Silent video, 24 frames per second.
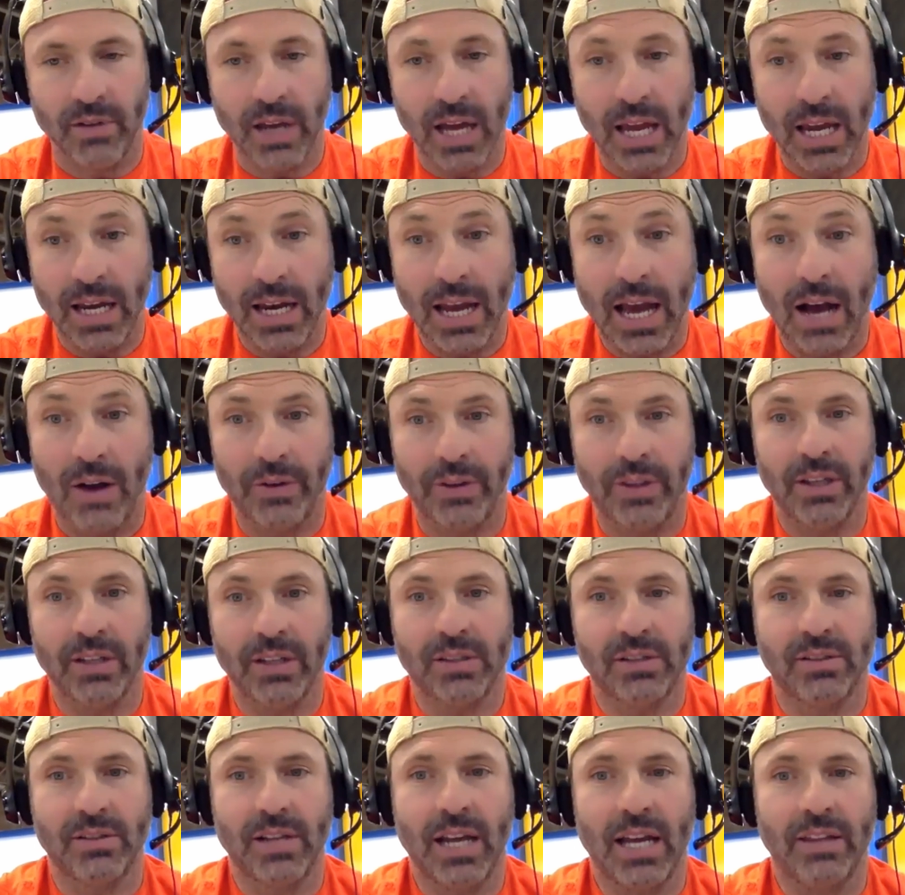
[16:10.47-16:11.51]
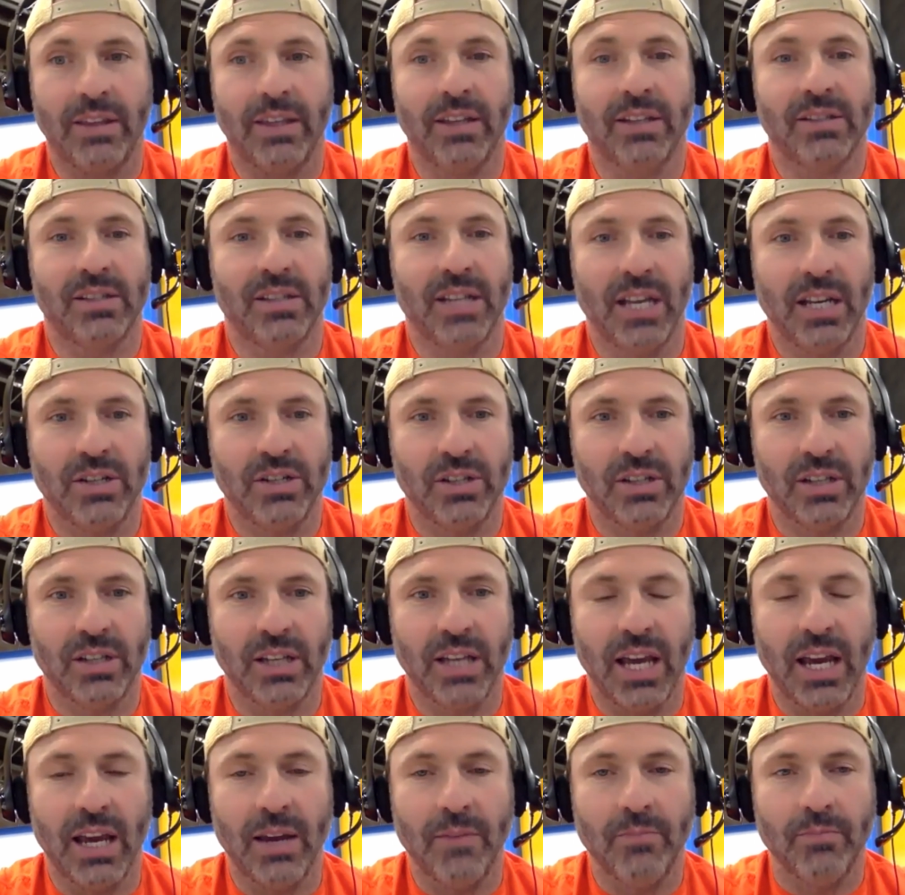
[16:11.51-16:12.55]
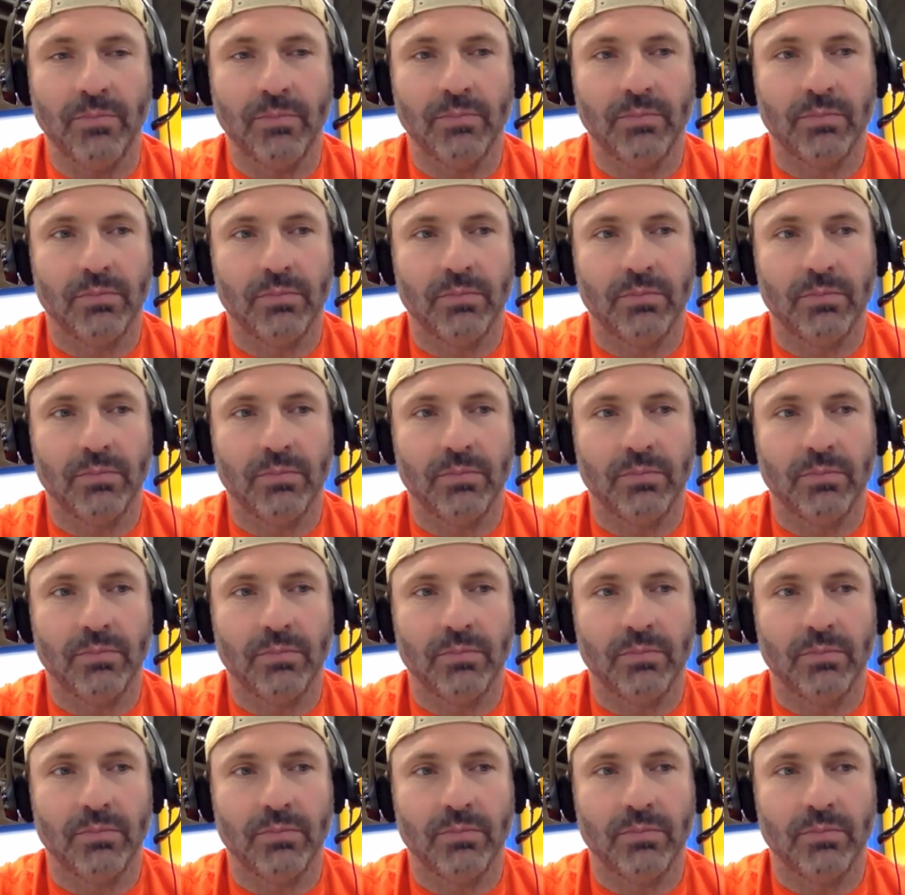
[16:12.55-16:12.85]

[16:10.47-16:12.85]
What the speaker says: and now at this stage of the game,